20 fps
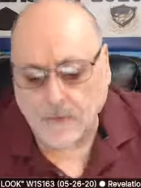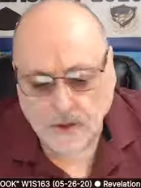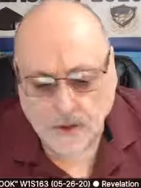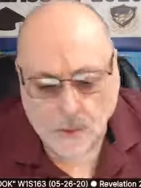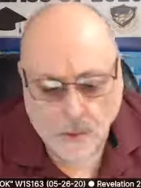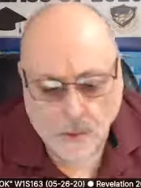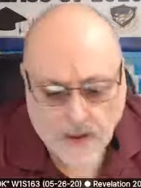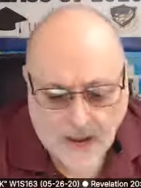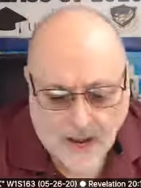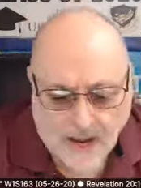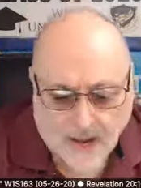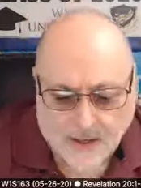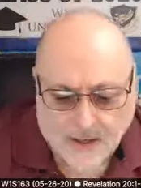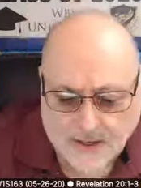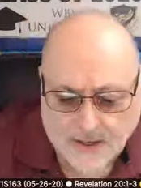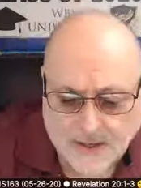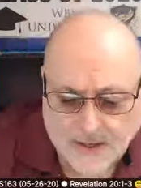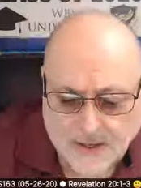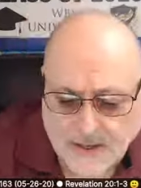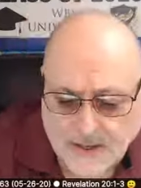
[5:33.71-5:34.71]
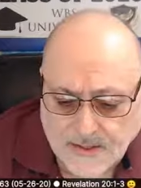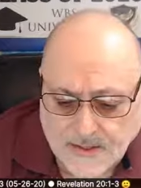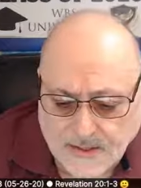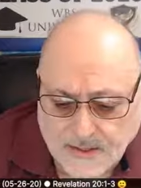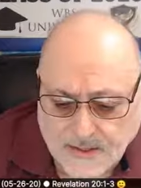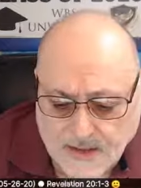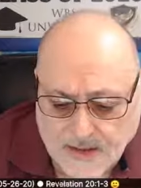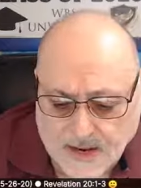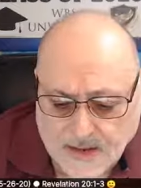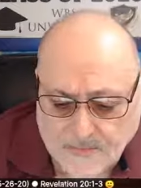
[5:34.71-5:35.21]
The reality is,
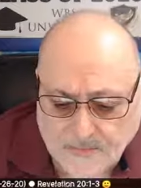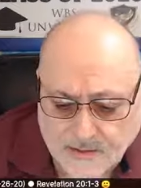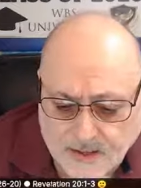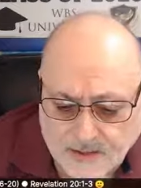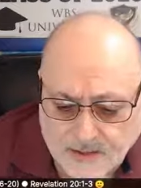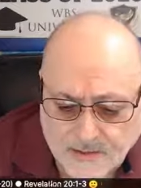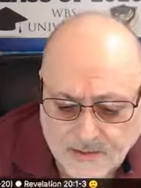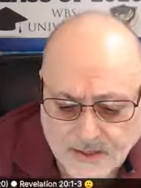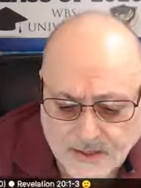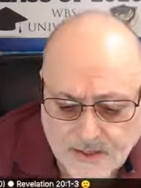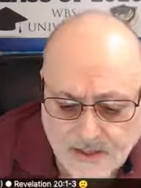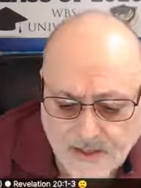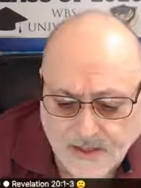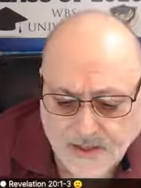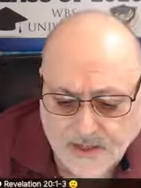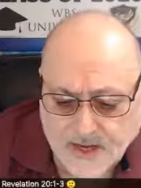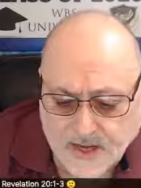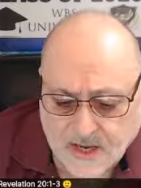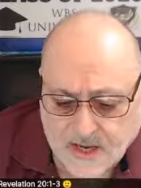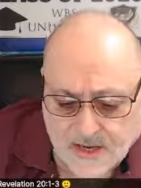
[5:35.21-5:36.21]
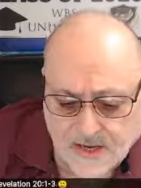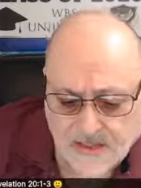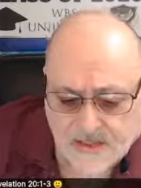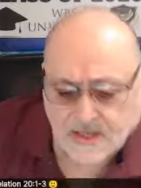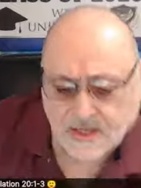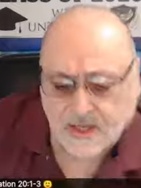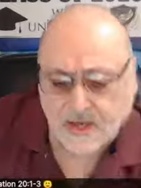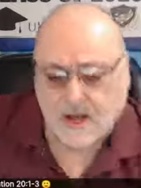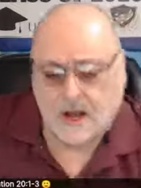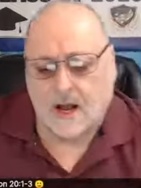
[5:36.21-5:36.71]
is that in this
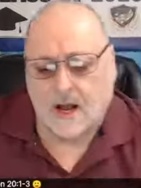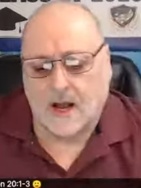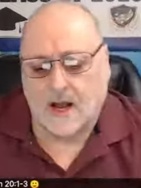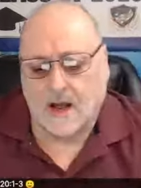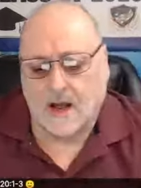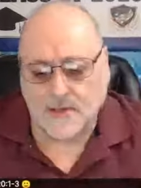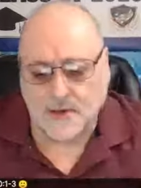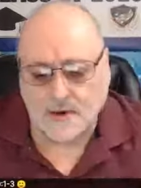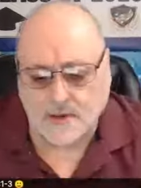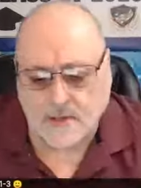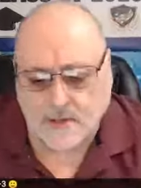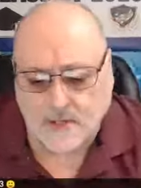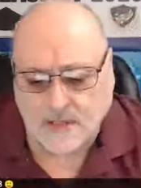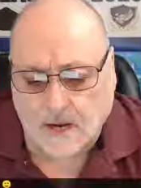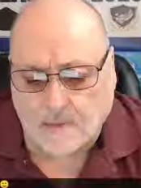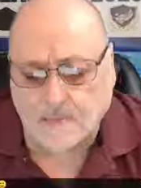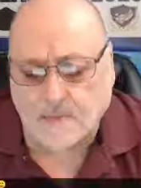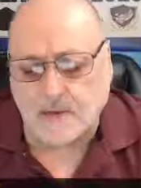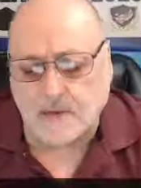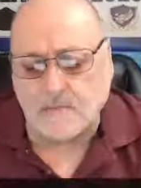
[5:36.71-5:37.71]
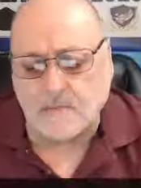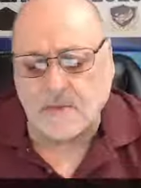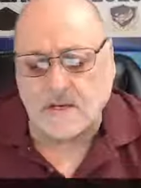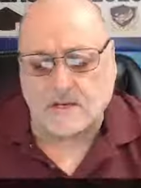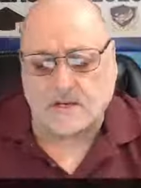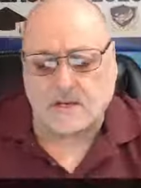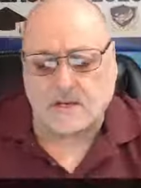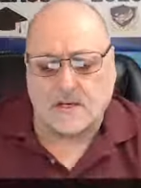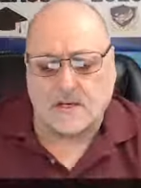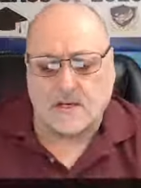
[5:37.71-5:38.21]
case, uh, there's something
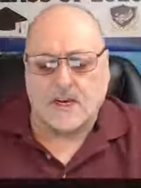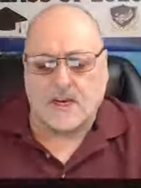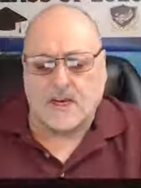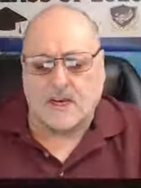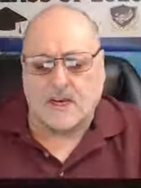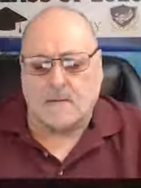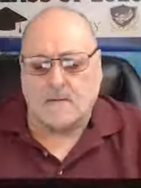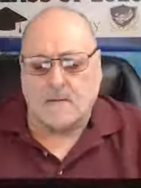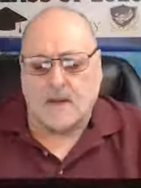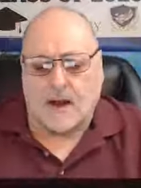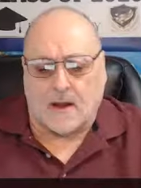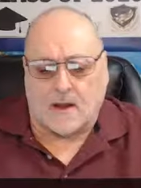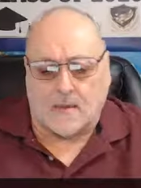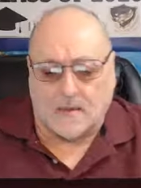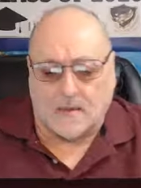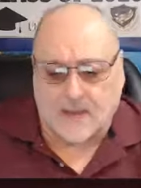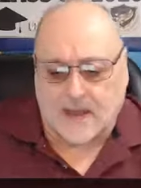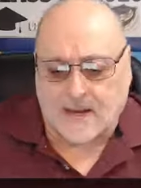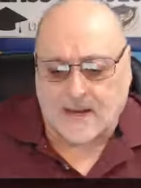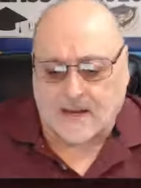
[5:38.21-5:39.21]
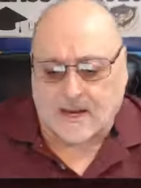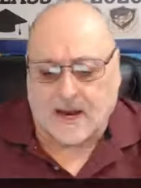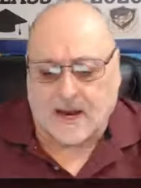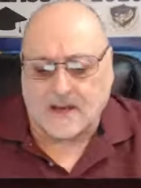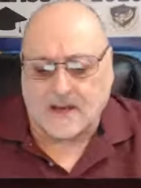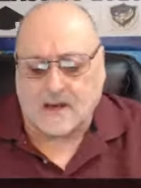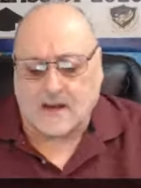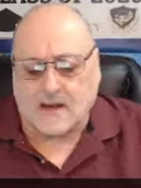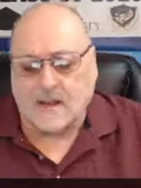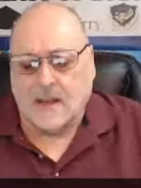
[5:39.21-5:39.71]
misleading about the
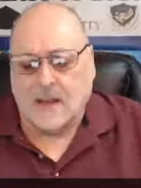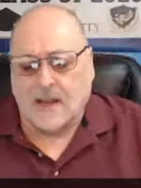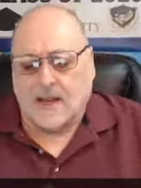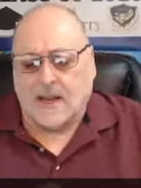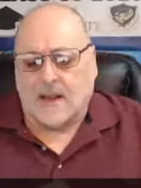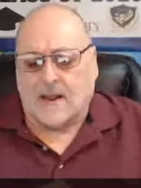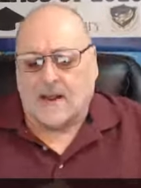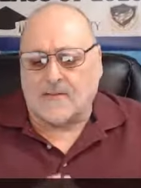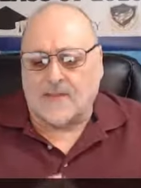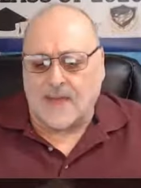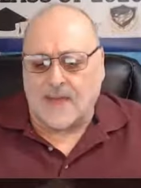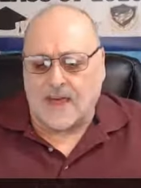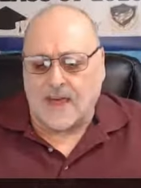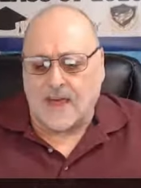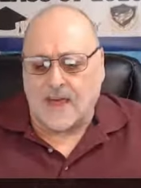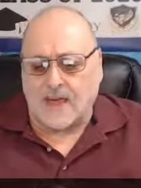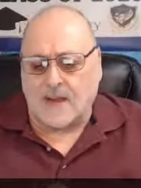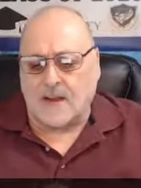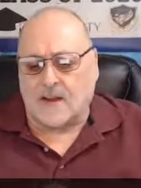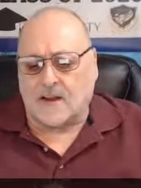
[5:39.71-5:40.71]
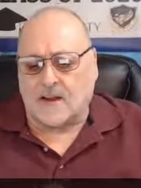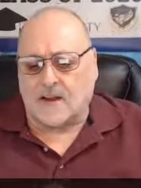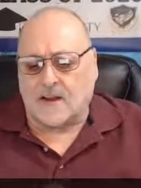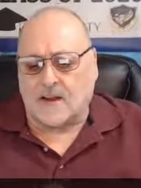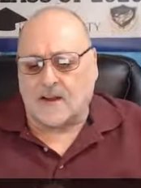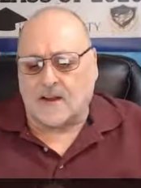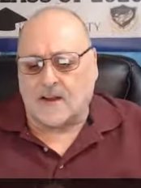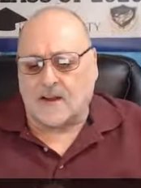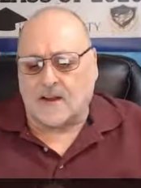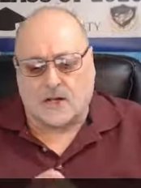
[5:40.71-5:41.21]
title in the heading of
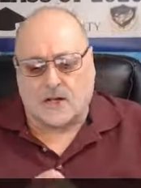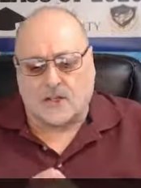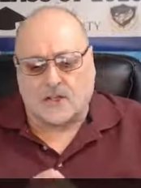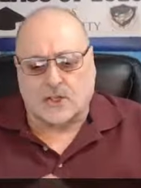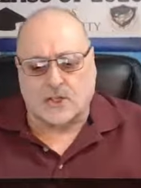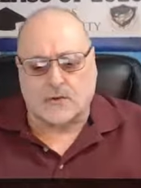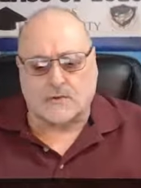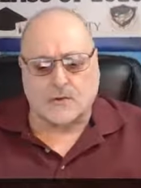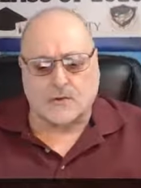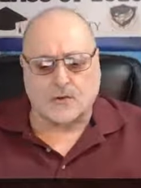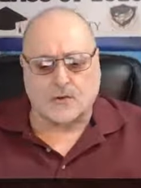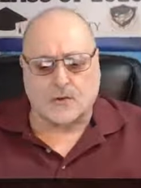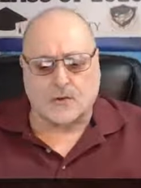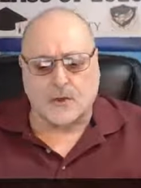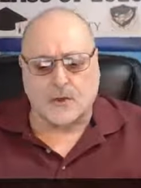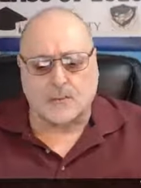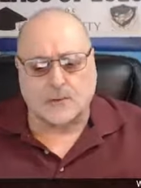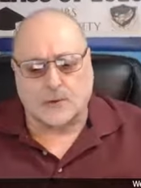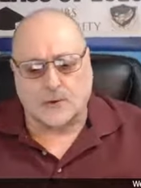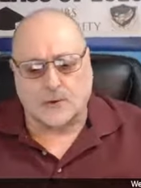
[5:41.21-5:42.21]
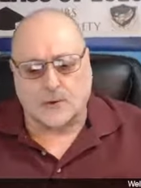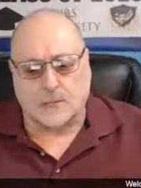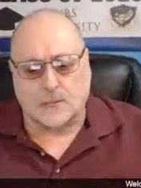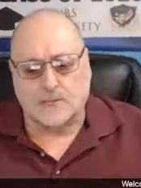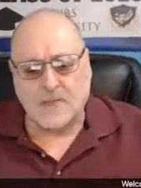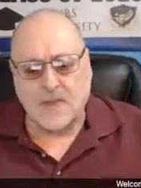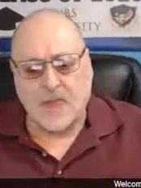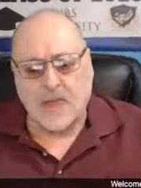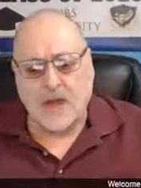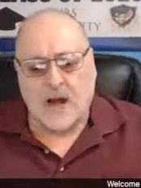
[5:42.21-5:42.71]
this section of
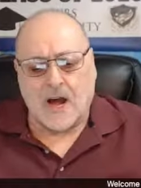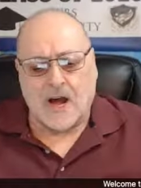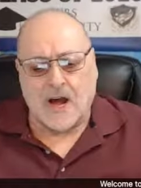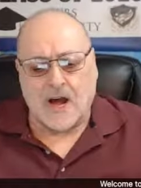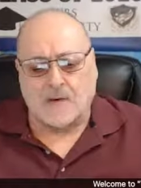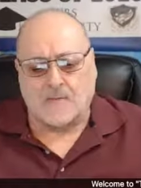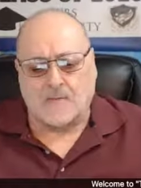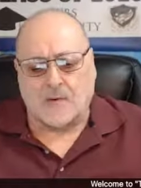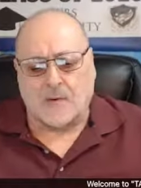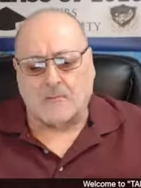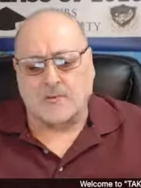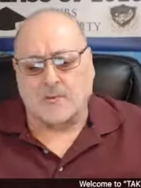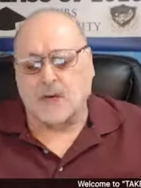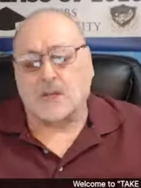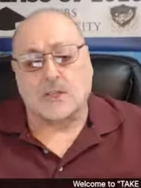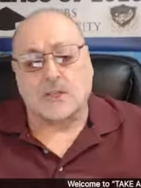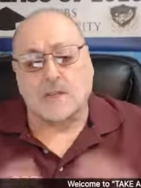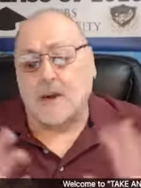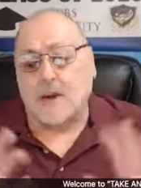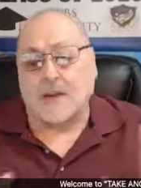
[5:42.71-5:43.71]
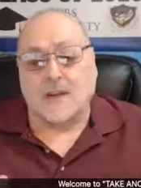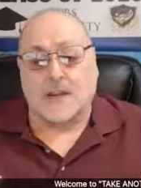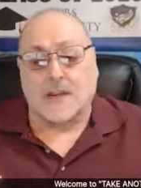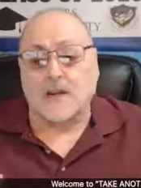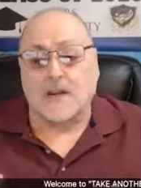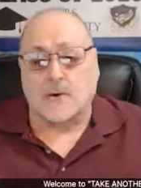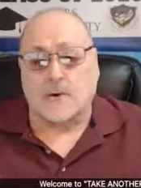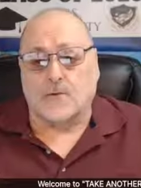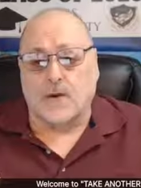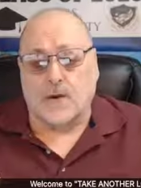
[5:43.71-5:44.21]
scripture uh, from just about
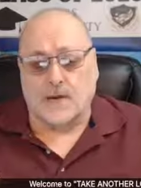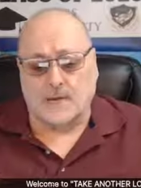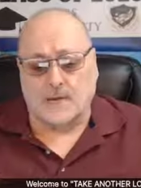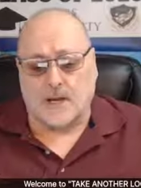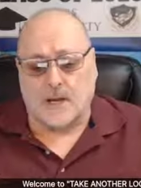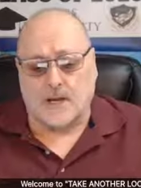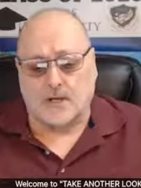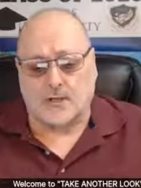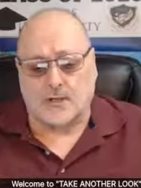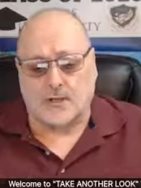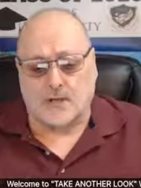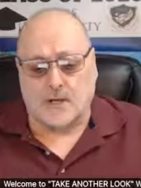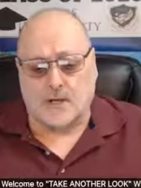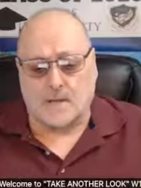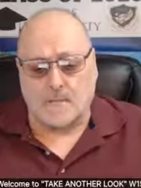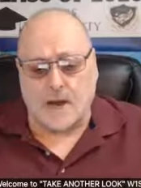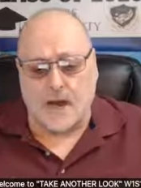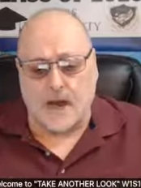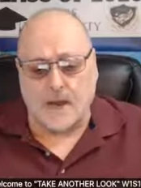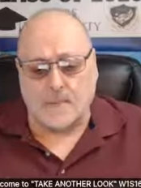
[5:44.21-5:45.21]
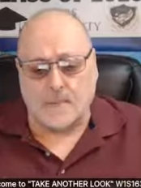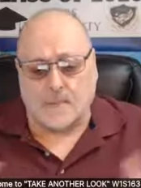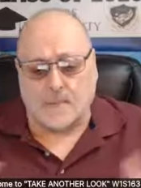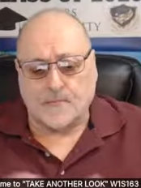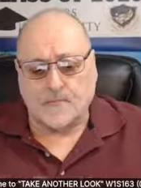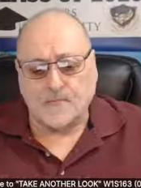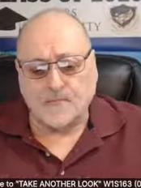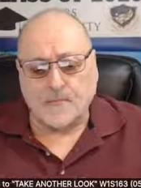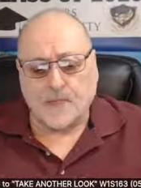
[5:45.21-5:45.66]
any translation of the Bible.